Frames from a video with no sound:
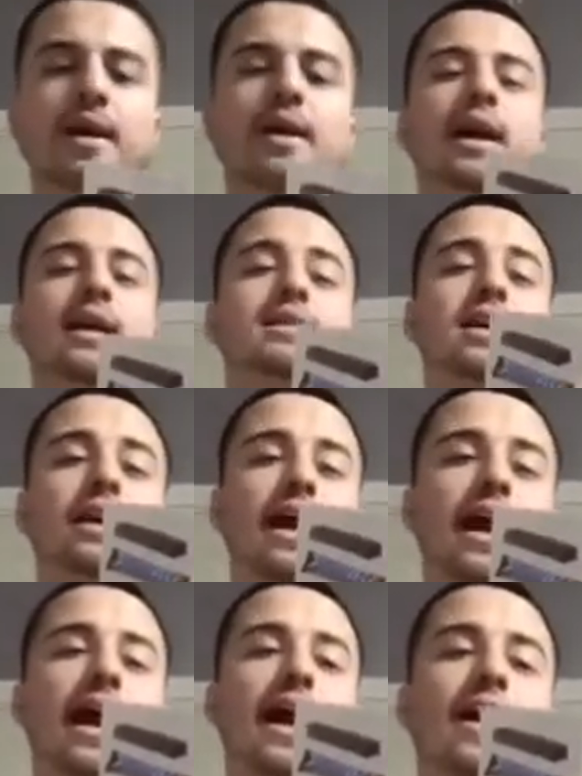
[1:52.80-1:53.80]
It's going
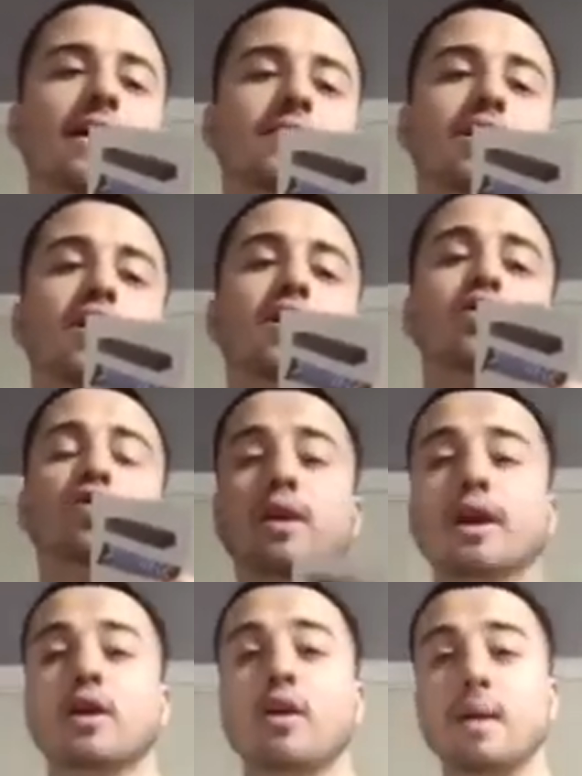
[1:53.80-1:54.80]
to have
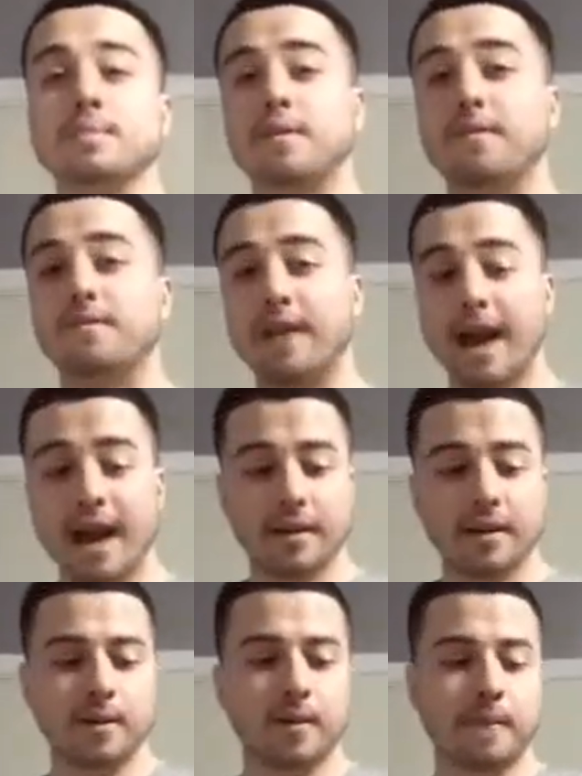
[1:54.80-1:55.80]
3 grams of fat.